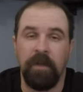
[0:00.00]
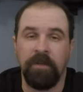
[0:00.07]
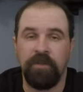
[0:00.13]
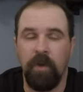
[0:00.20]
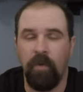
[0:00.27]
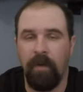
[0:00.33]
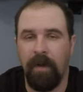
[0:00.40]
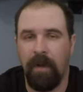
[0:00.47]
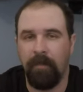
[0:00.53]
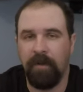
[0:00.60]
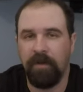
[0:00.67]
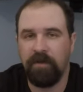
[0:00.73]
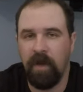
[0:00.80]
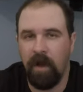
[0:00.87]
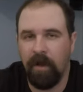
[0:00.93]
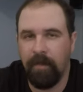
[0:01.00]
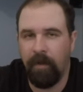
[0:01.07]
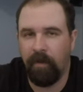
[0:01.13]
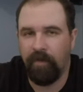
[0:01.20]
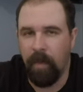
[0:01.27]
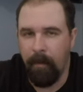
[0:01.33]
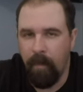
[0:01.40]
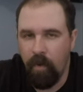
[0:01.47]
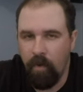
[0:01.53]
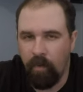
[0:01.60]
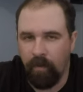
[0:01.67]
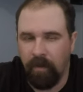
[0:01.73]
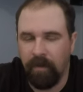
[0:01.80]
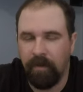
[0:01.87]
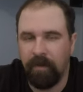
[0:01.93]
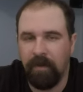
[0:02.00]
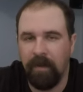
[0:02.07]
So I'm going to talk about the moon